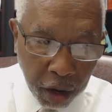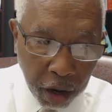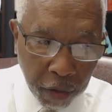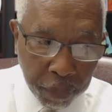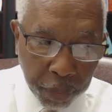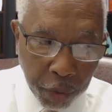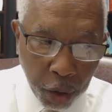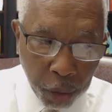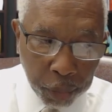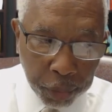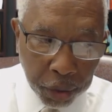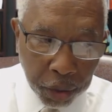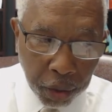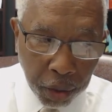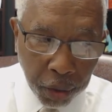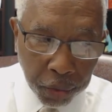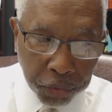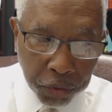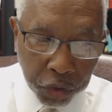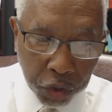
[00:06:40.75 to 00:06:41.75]
of probable
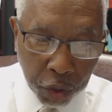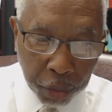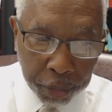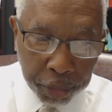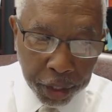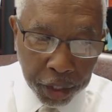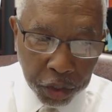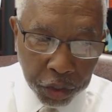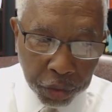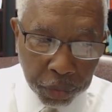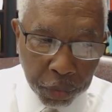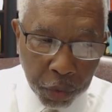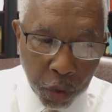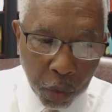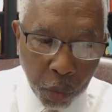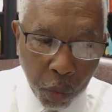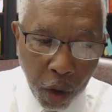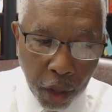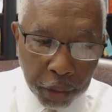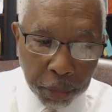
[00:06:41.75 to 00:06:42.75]
cause determination
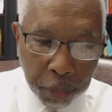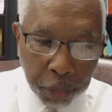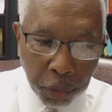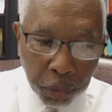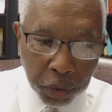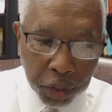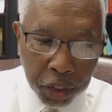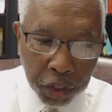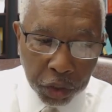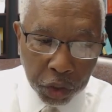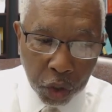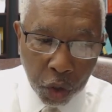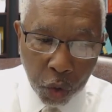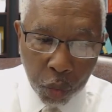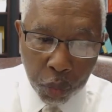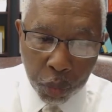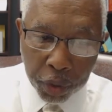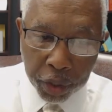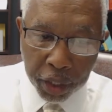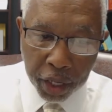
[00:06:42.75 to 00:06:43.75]
while the police
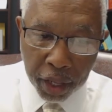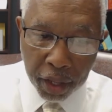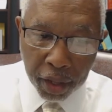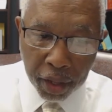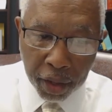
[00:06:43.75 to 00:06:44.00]
cope with